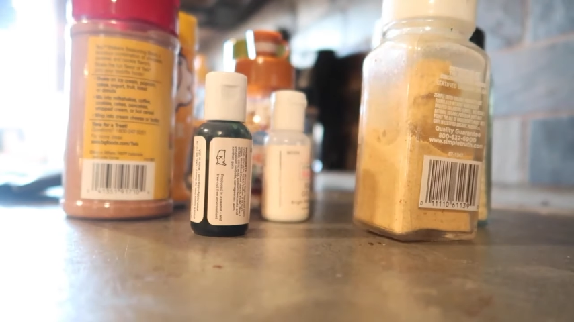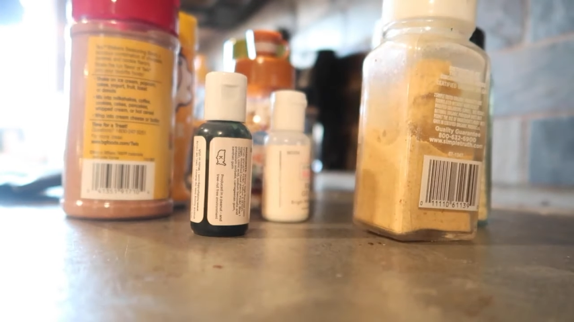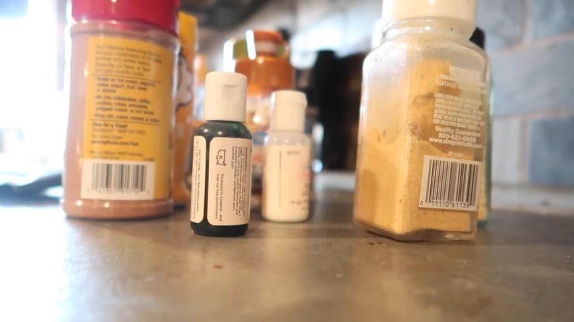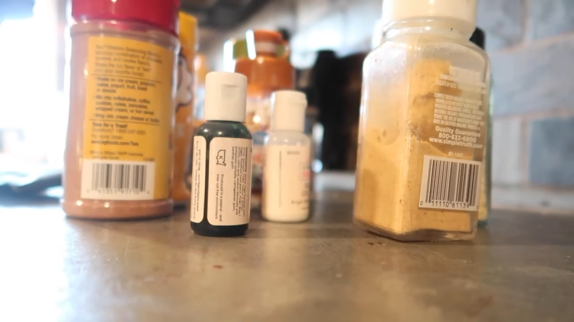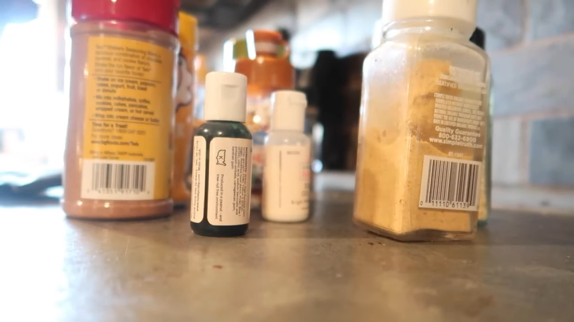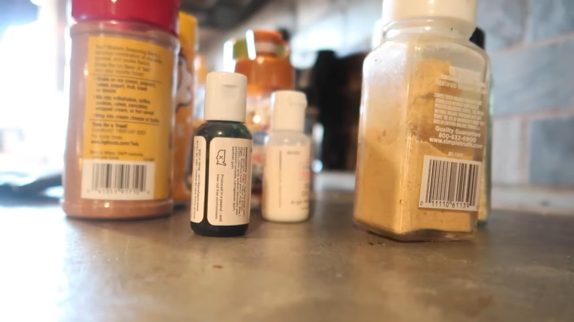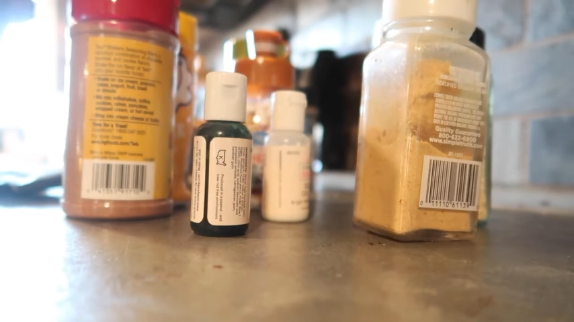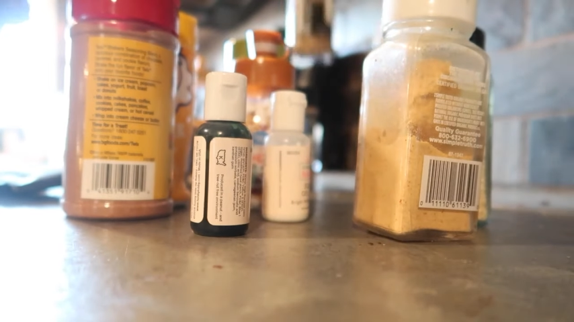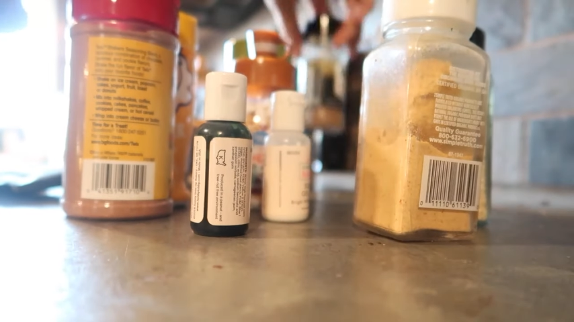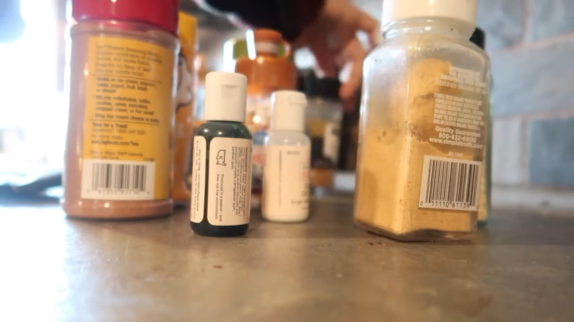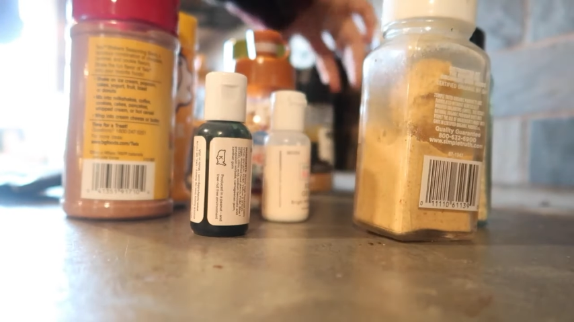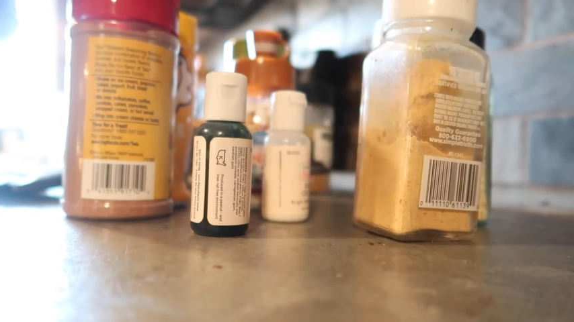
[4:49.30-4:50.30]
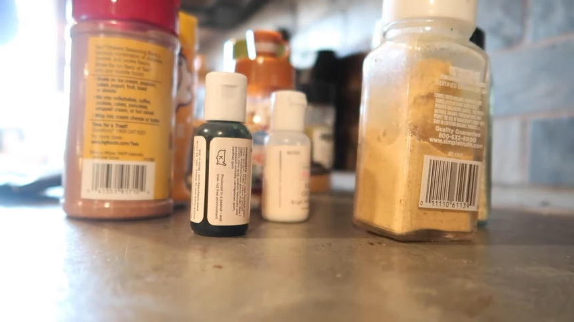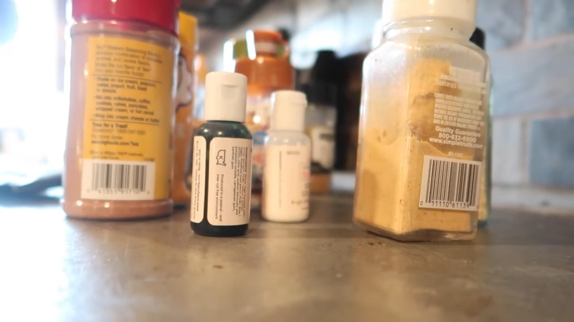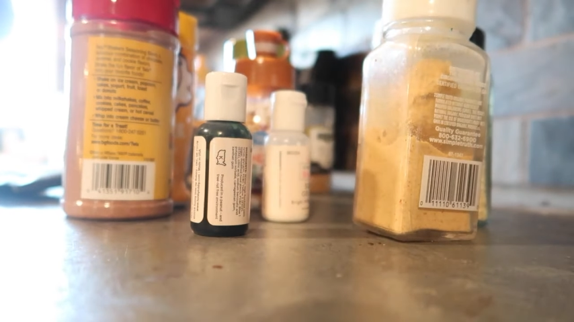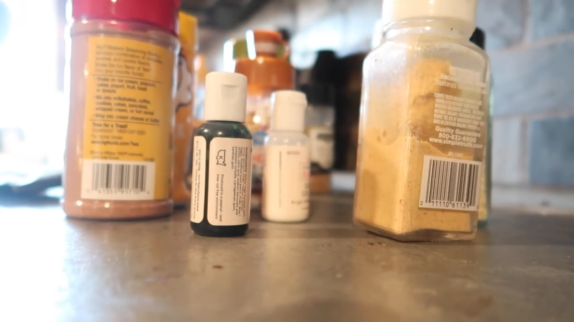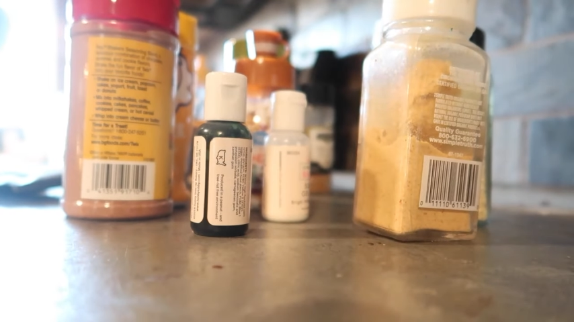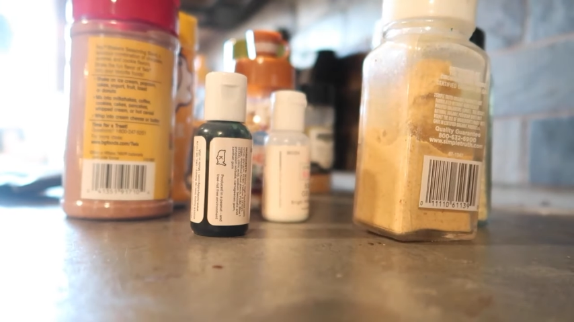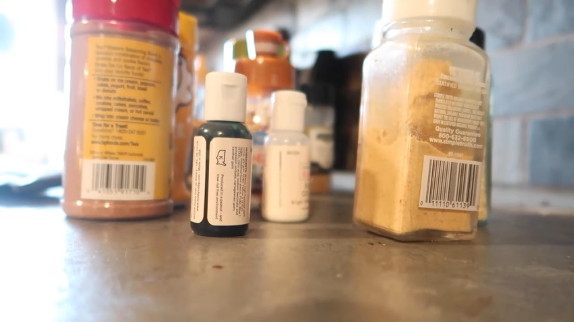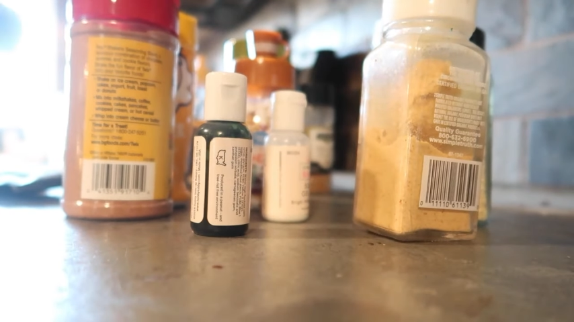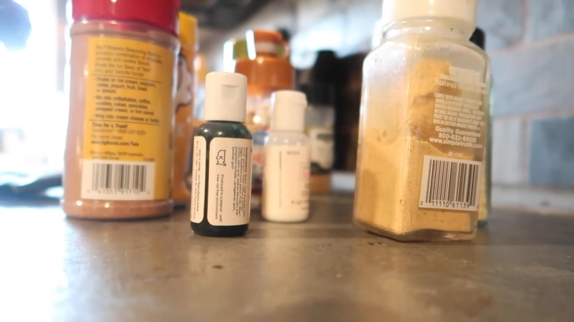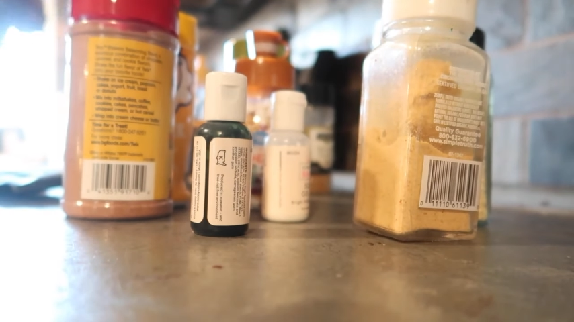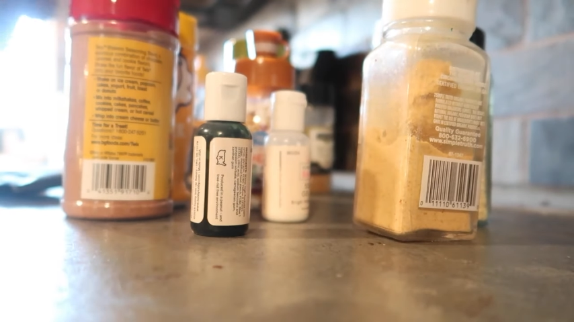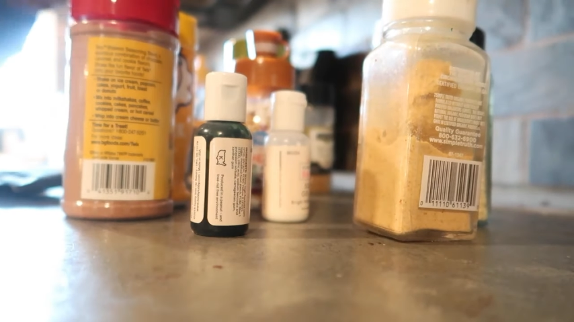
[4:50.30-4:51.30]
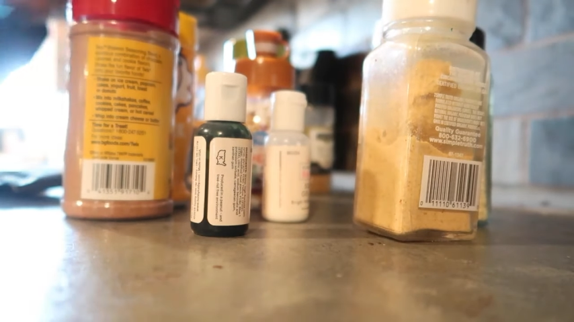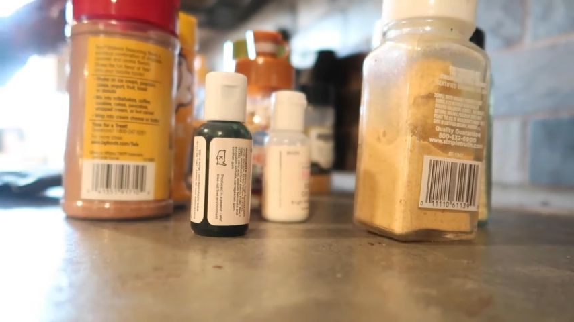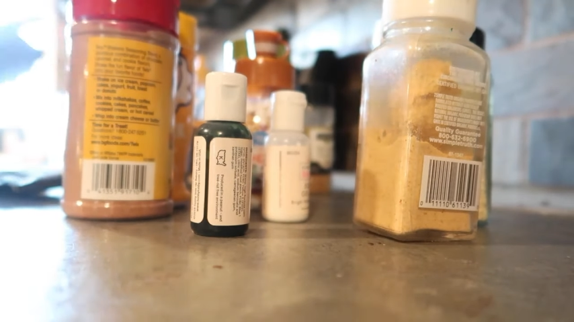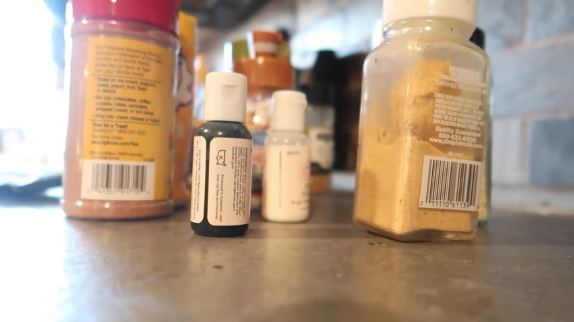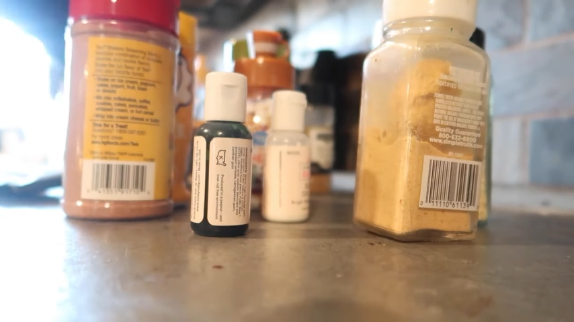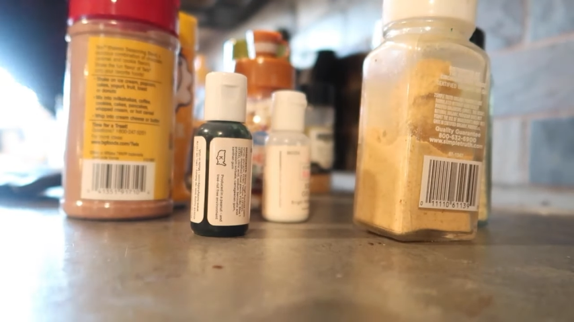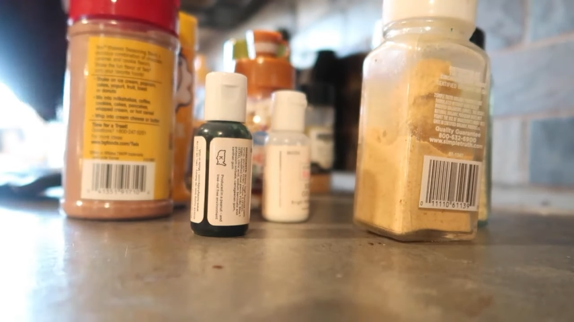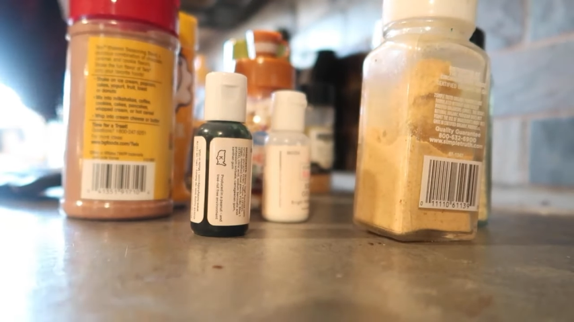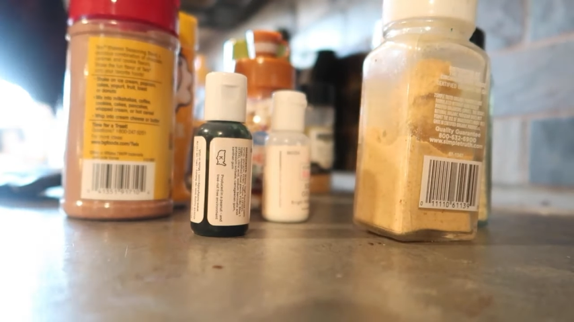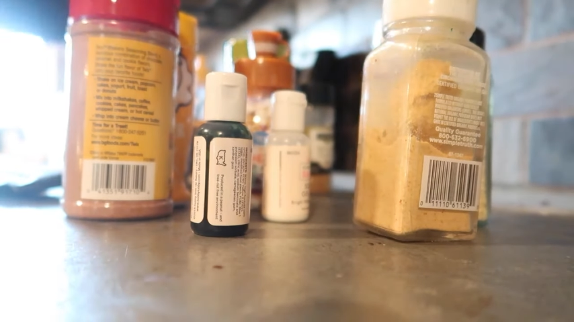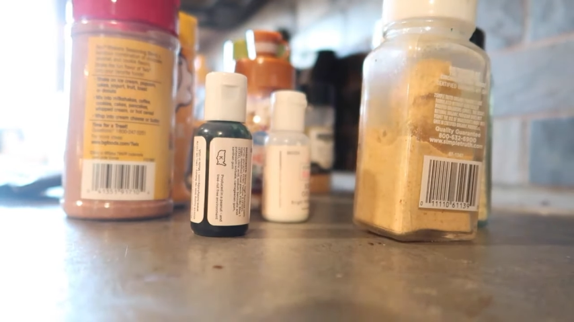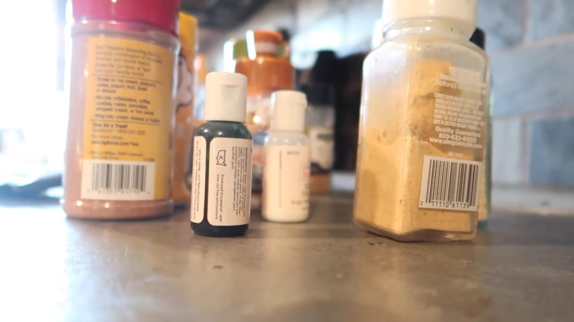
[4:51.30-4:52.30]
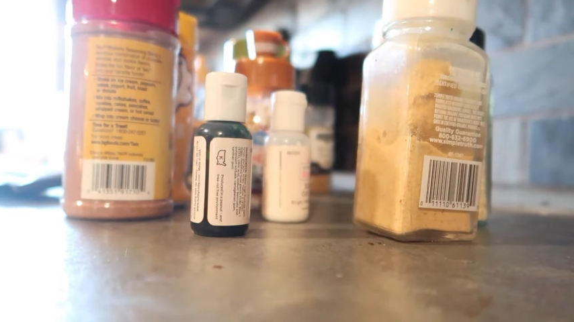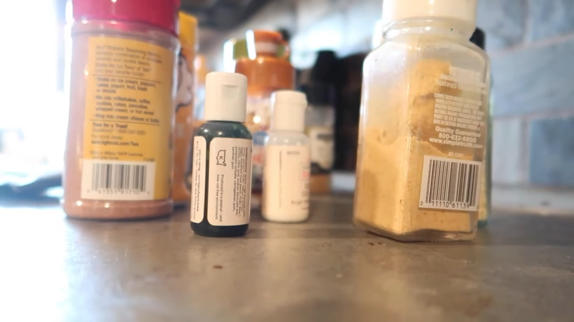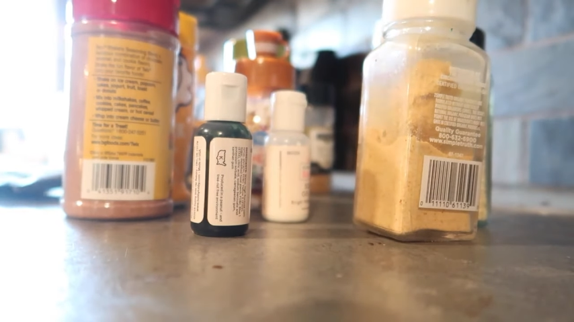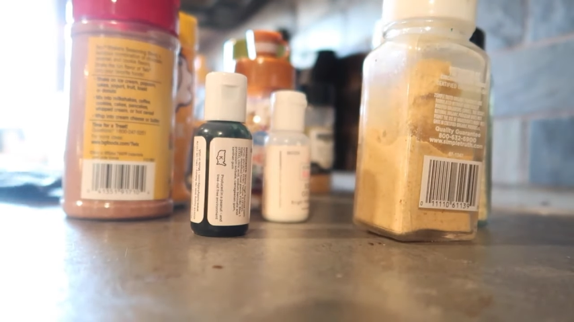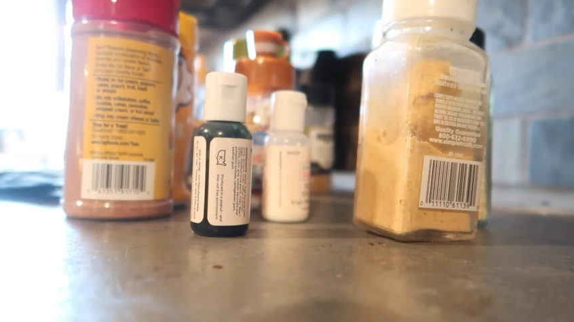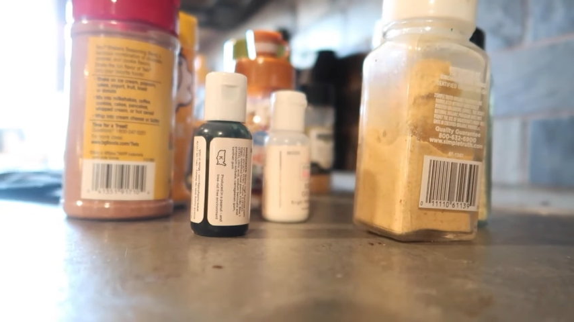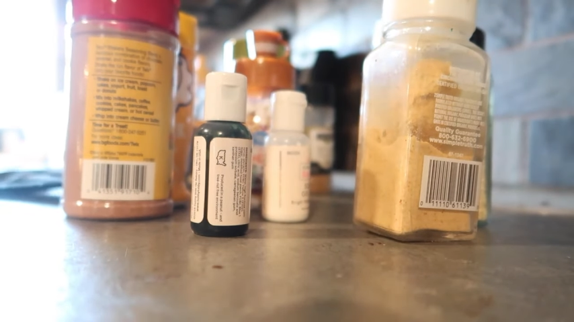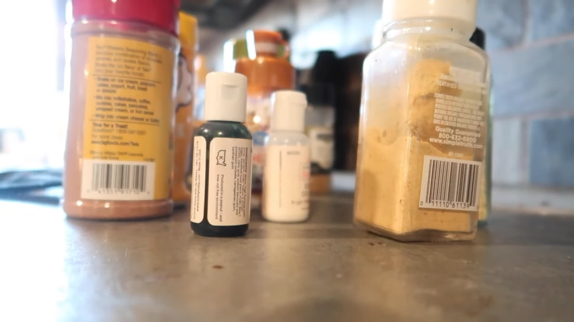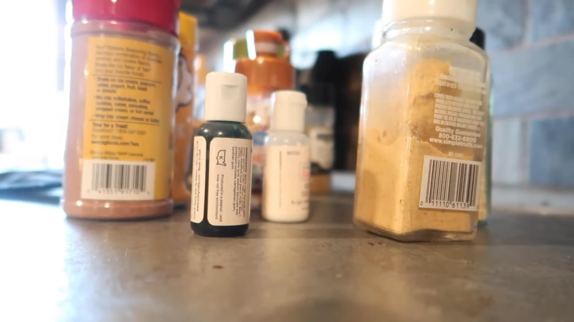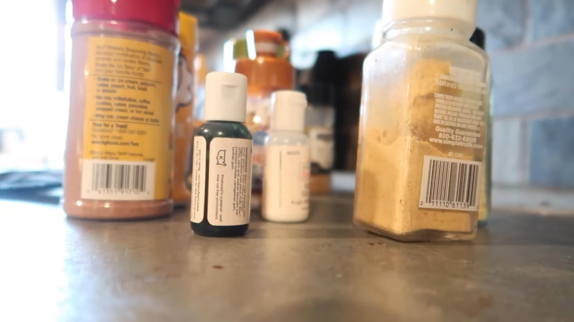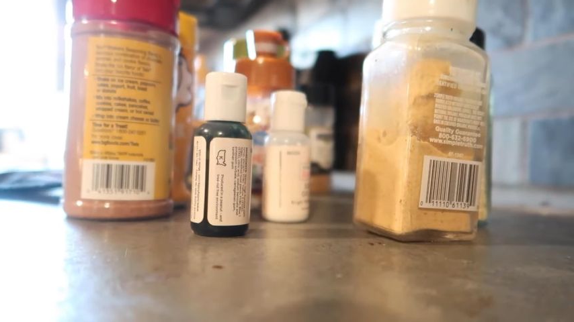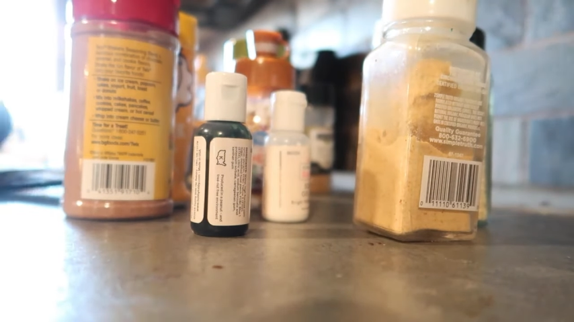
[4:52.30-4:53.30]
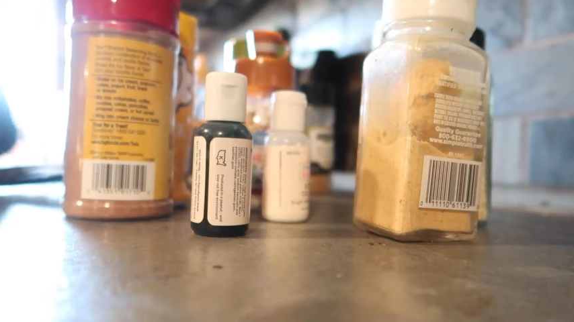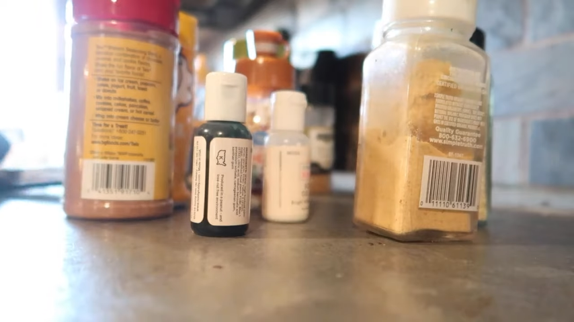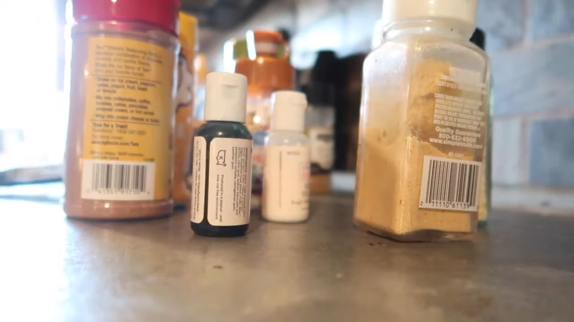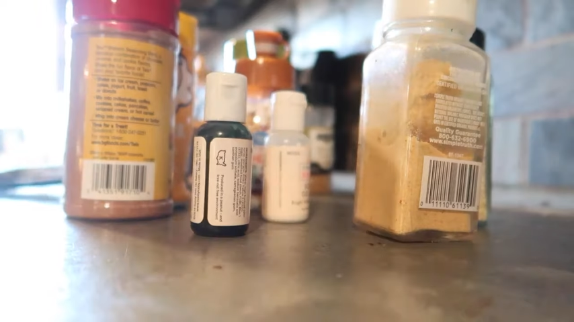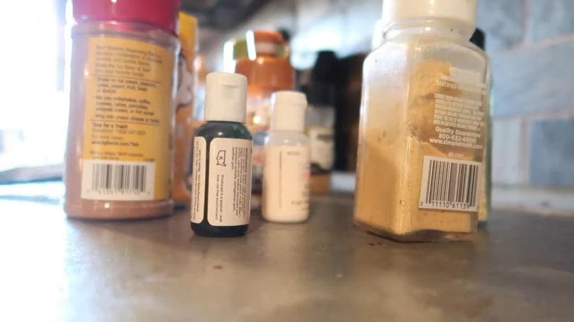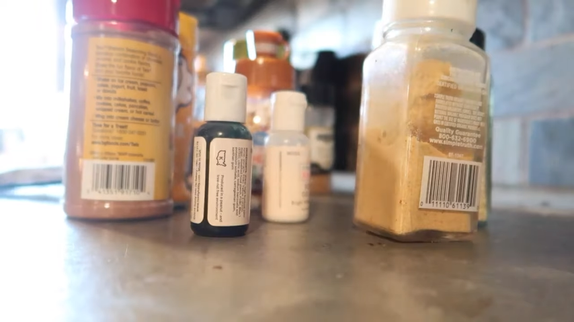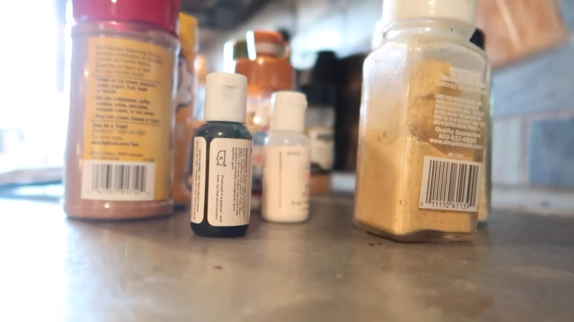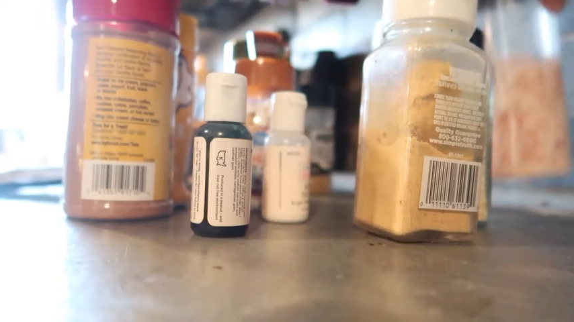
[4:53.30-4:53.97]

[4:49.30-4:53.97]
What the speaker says: [unreadable: no face in view]